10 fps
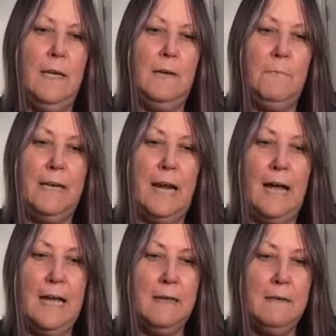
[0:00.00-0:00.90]
But
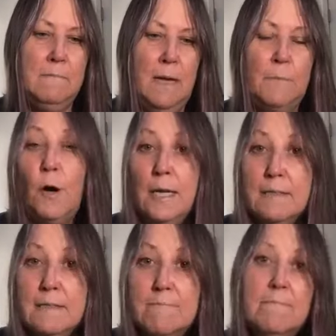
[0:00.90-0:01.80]
I
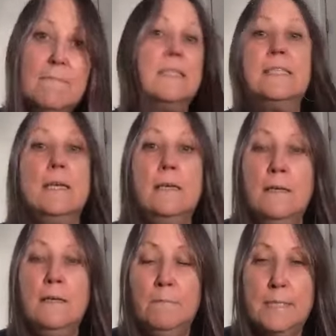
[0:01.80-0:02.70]
brought
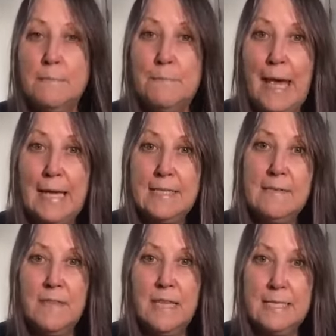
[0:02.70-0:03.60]
some bags
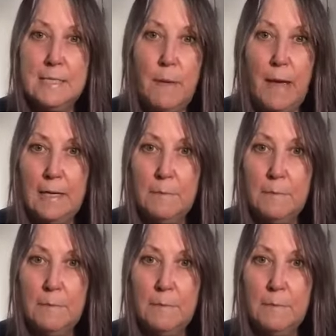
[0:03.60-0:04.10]
of things back,